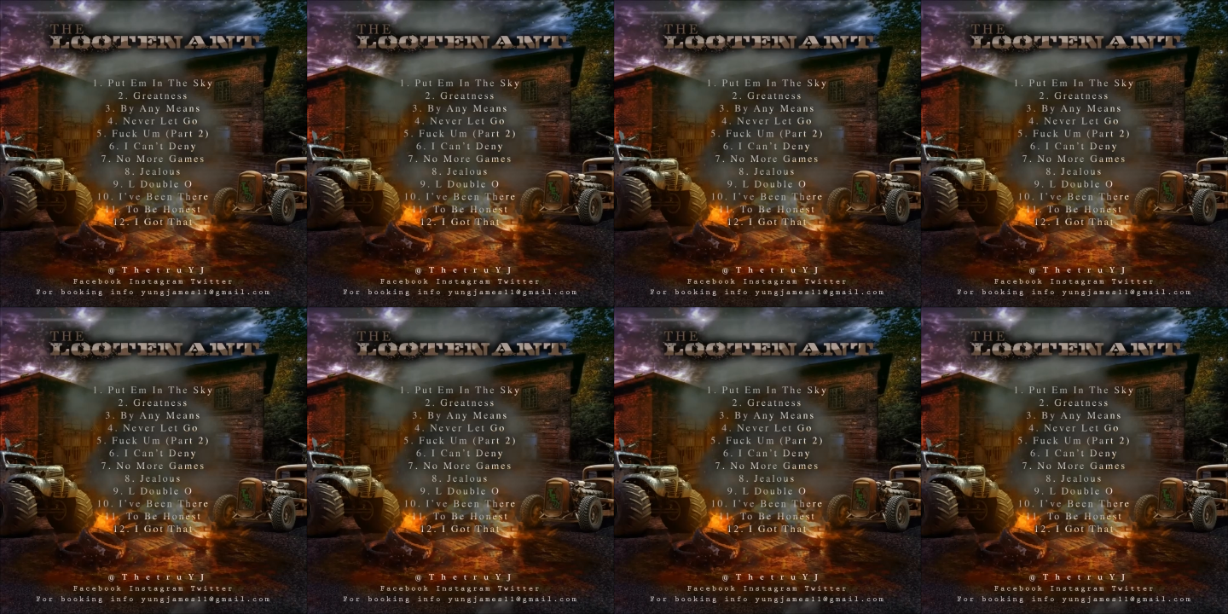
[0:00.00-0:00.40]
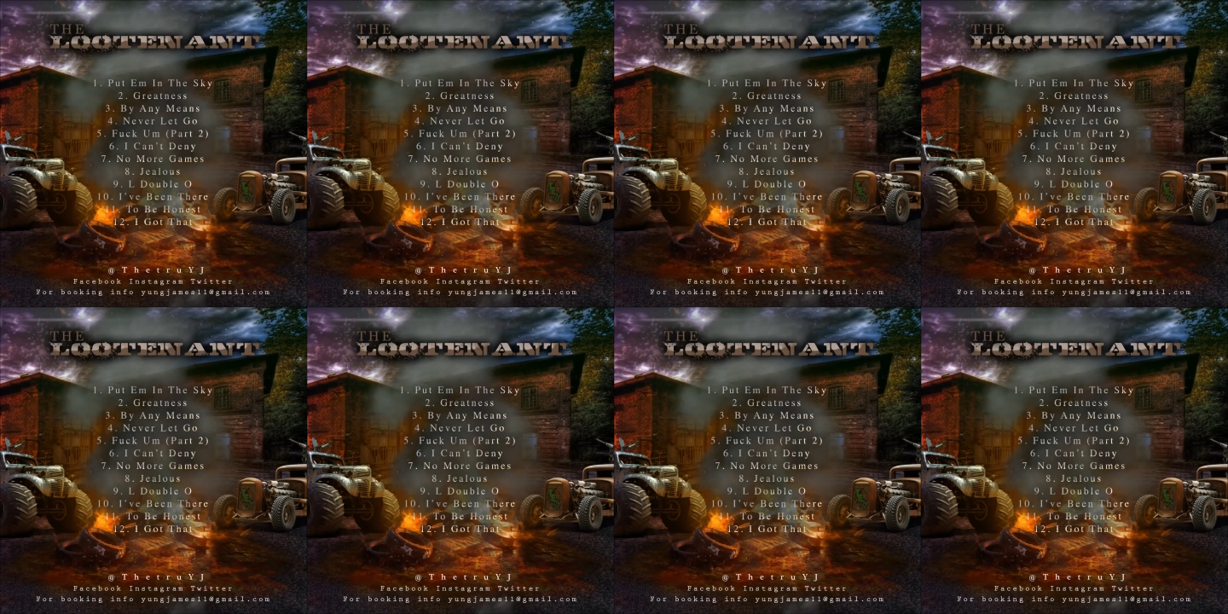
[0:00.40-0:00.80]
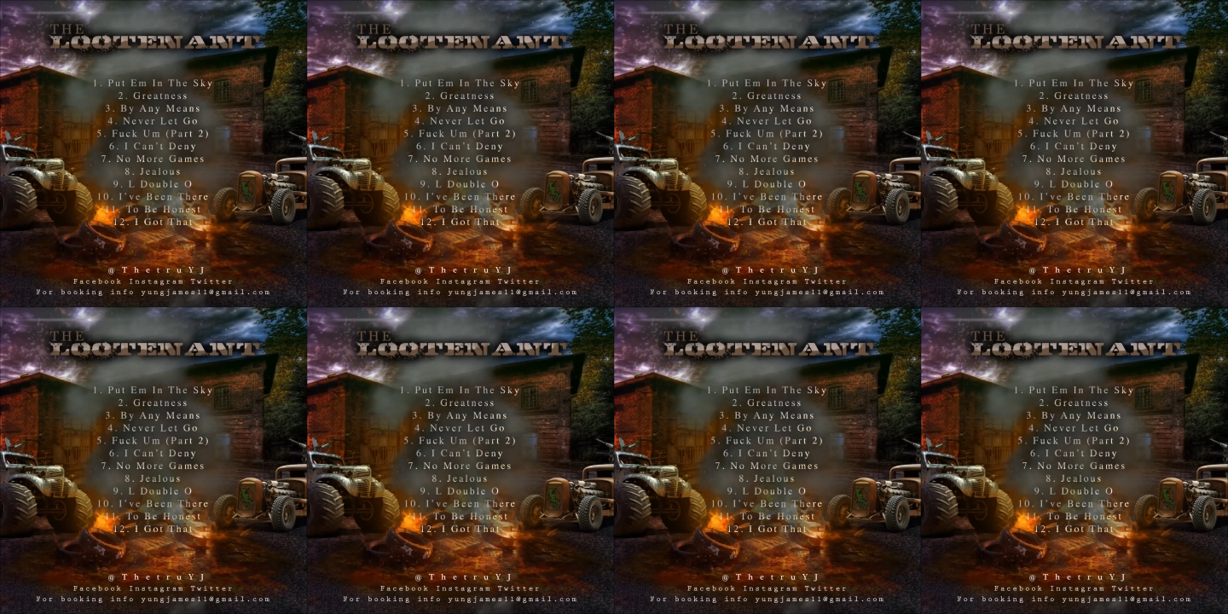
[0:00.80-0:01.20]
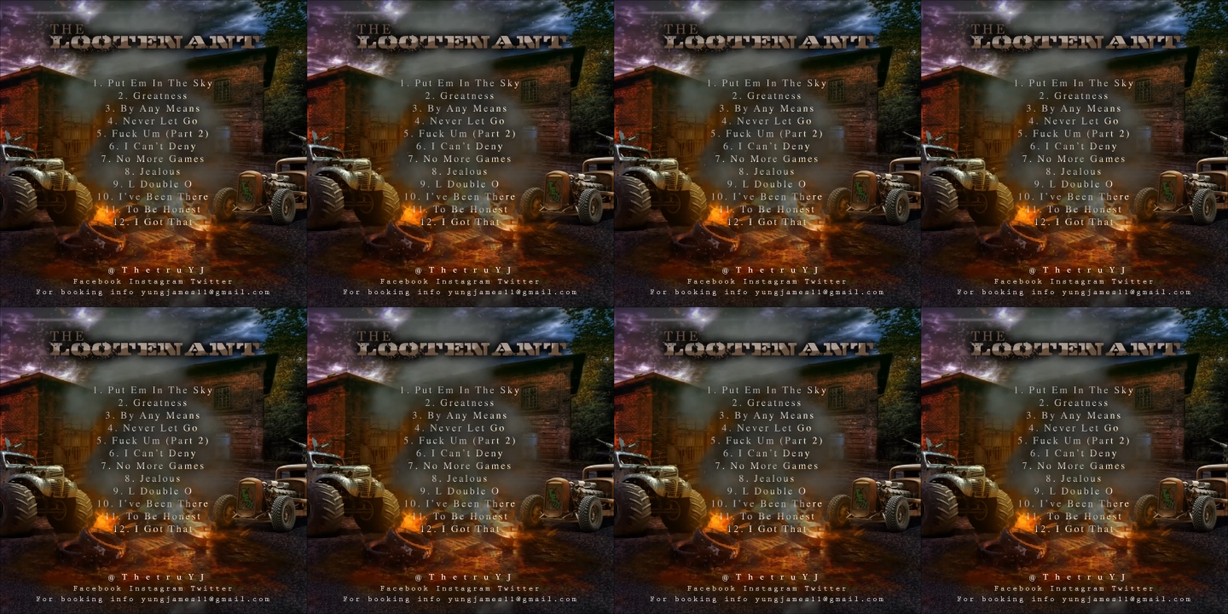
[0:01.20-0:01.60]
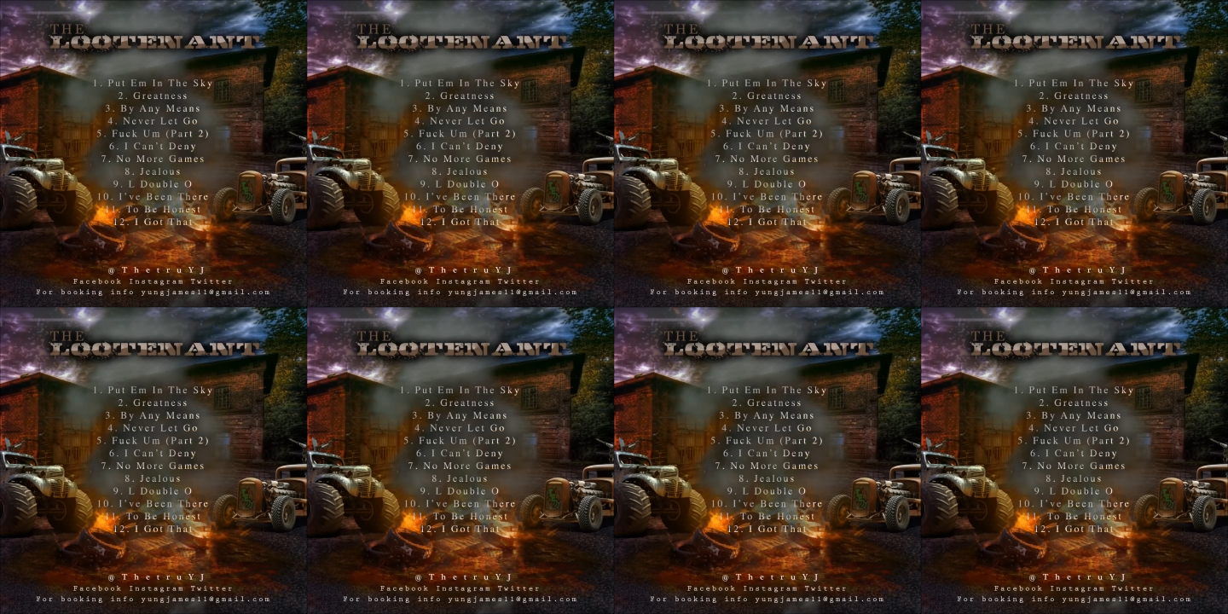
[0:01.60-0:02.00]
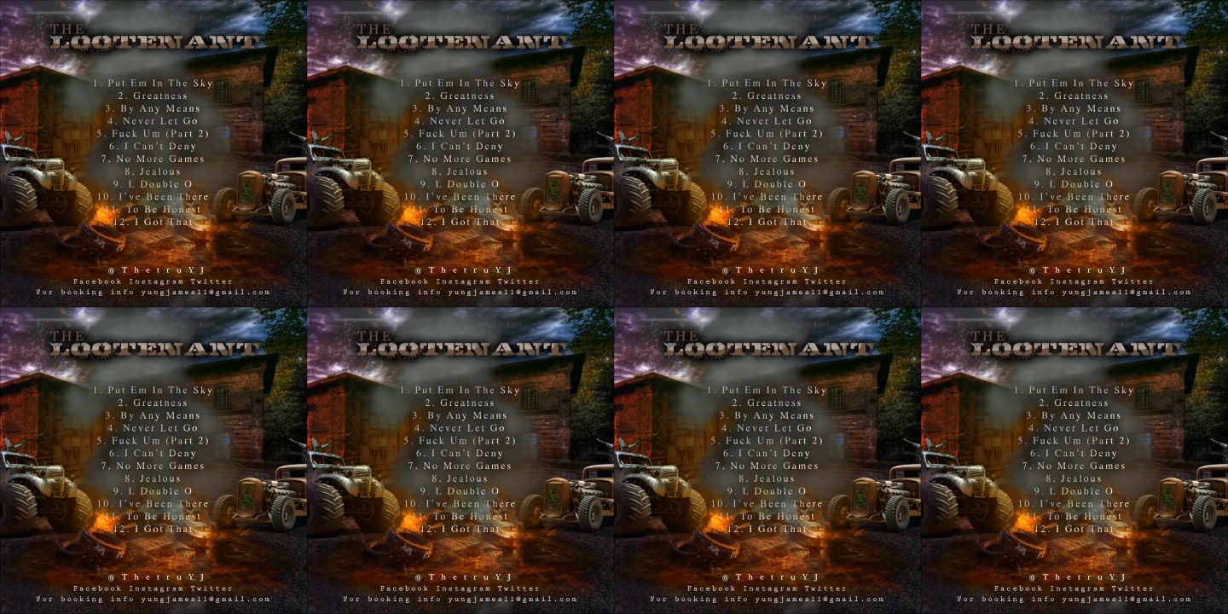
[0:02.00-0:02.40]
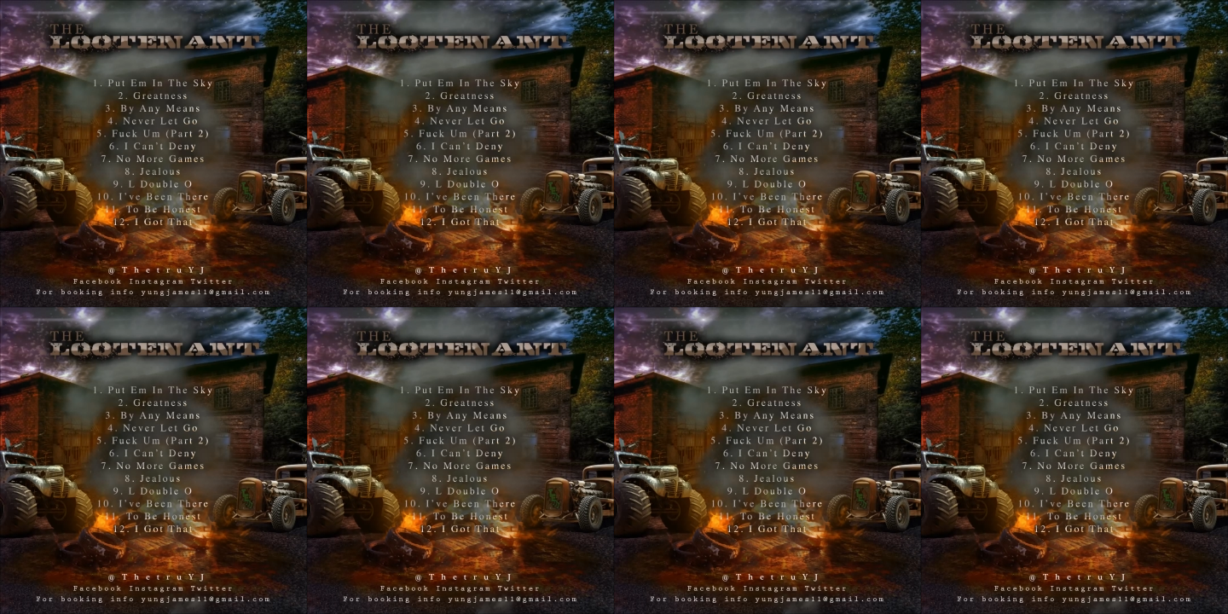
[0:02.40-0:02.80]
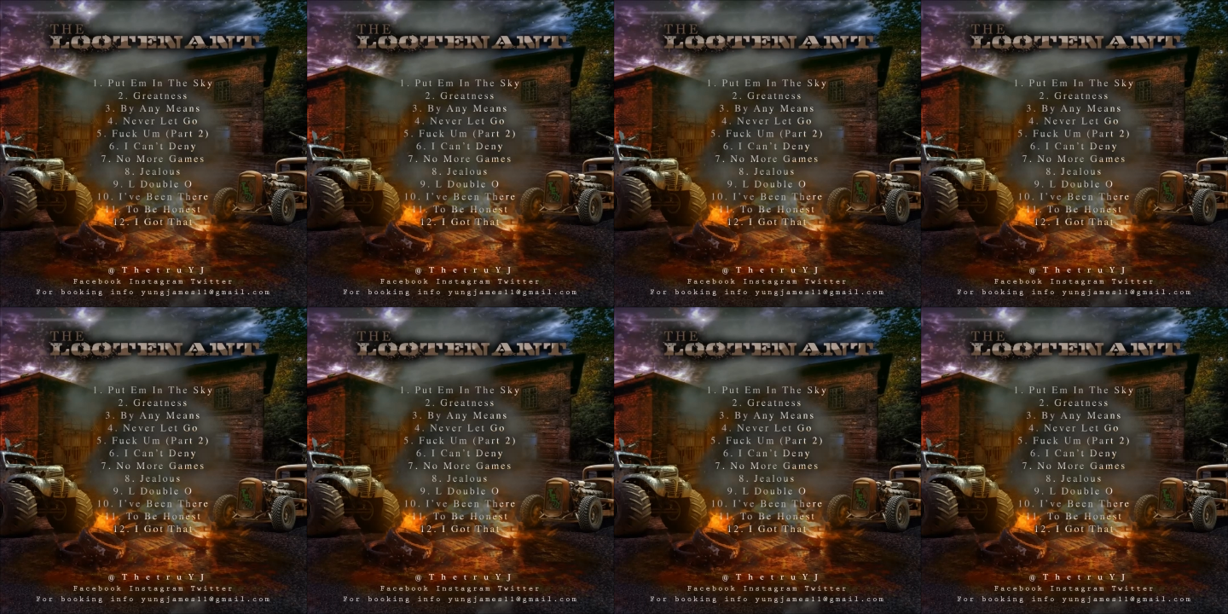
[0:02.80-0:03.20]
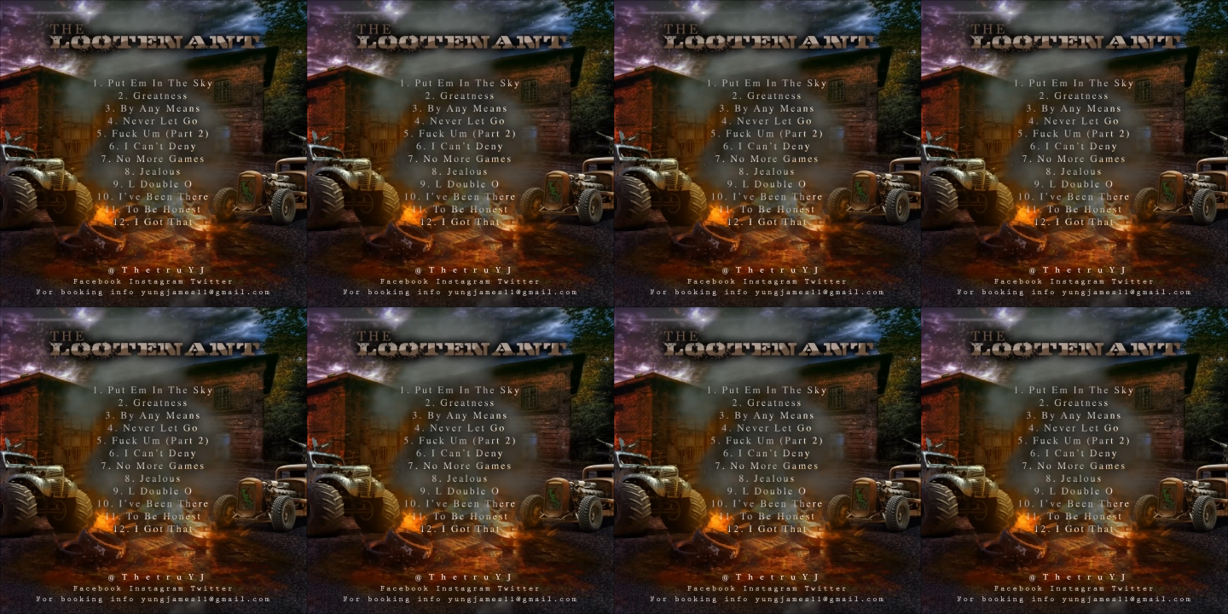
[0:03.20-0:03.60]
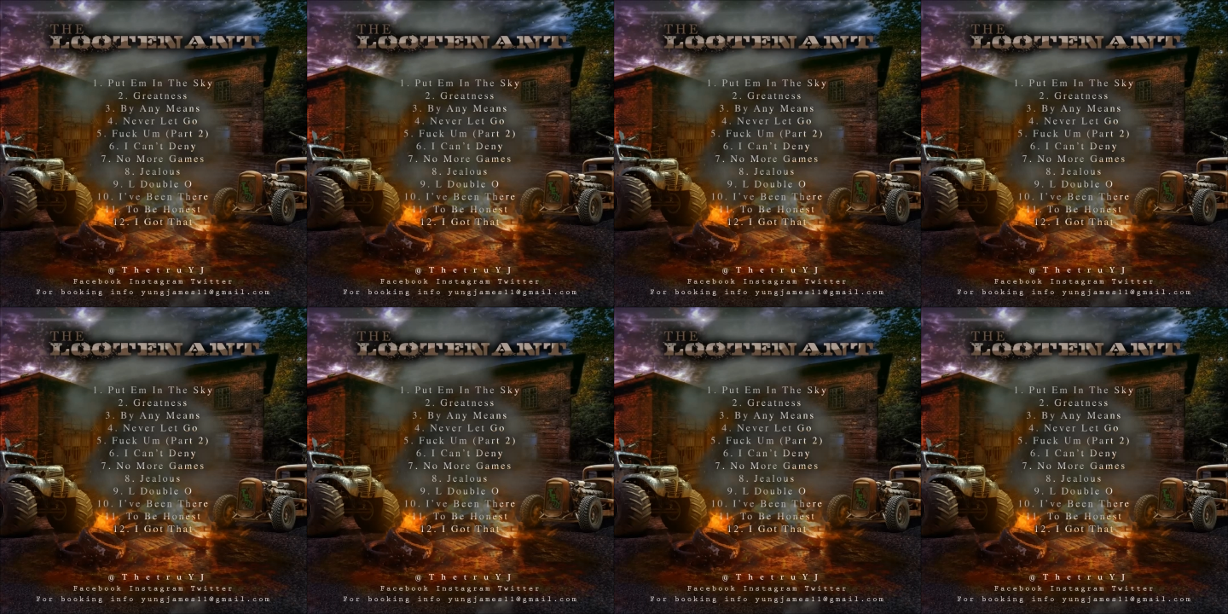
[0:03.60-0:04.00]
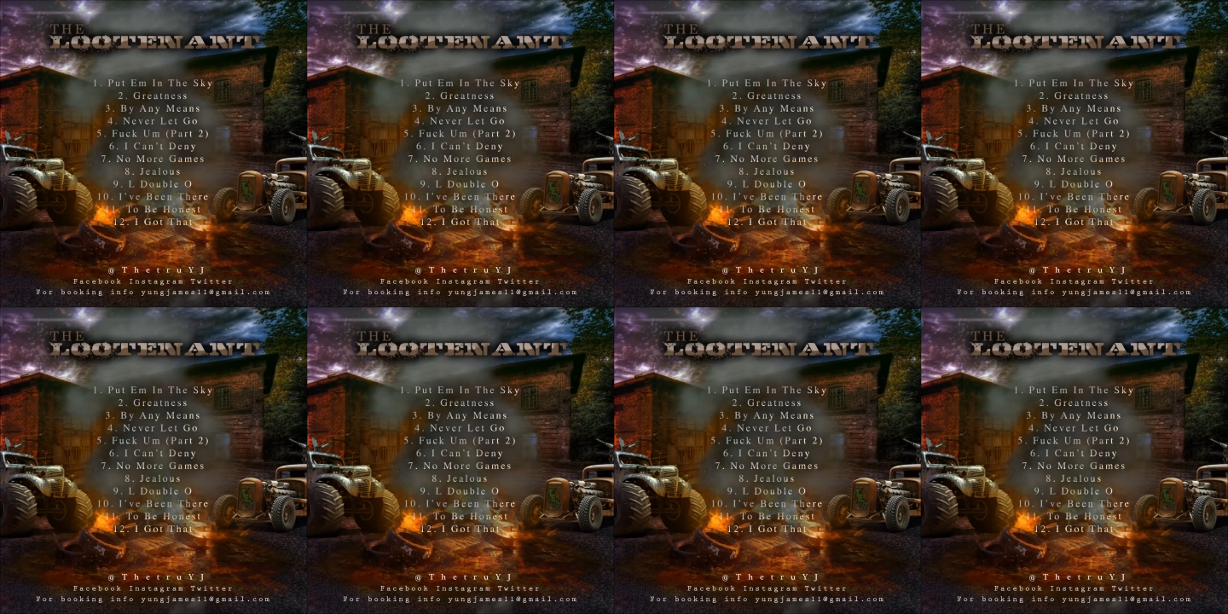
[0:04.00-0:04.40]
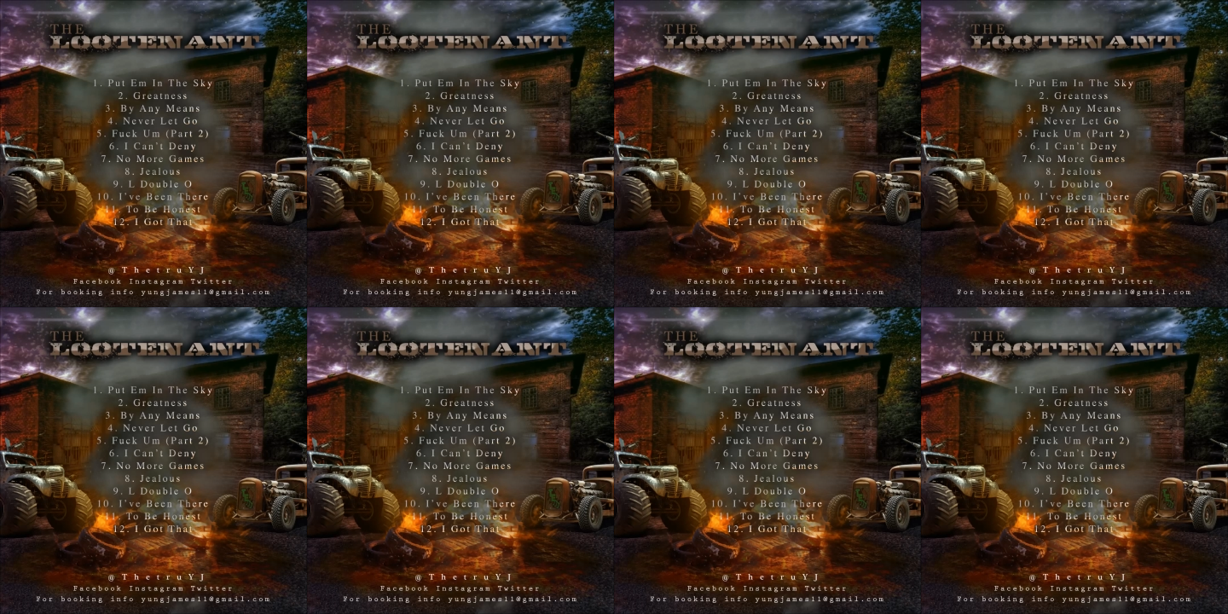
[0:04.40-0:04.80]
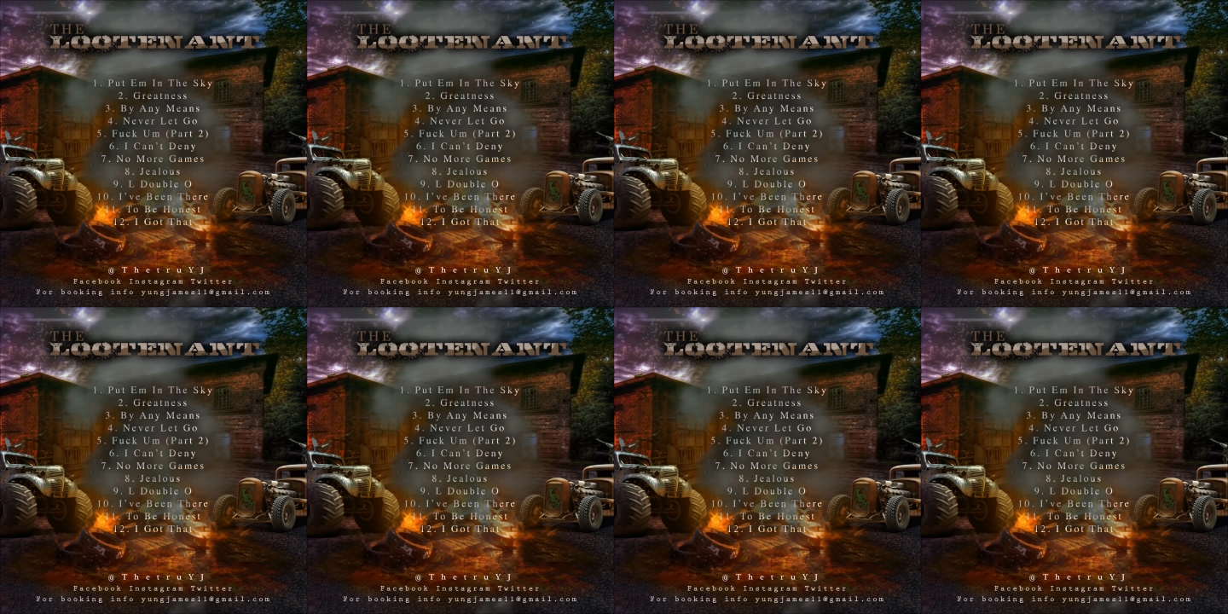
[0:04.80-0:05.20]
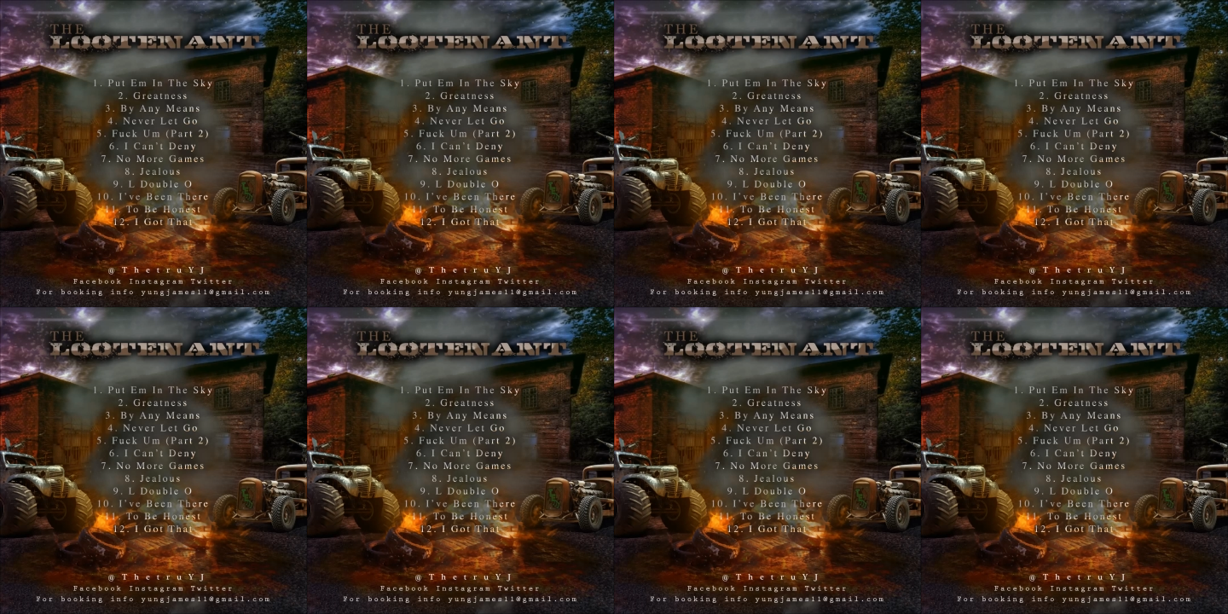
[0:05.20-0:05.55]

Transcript: (no speaker visible)